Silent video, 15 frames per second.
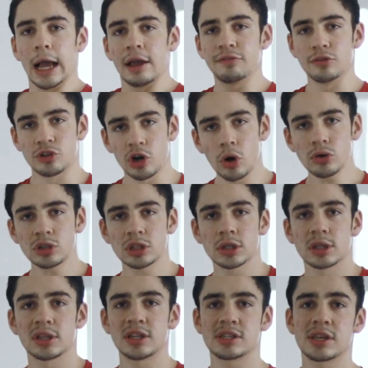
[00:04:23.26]
If you don't,
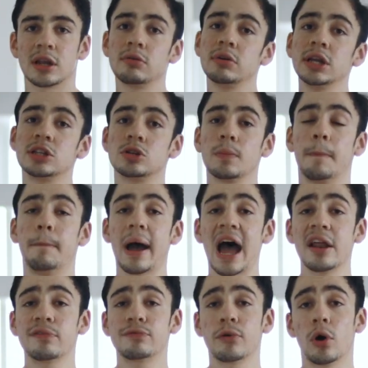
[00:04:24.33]
this can lead to
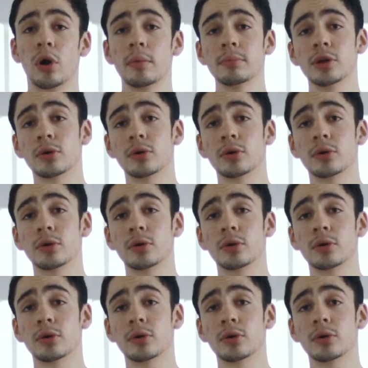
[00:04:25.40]
bad form.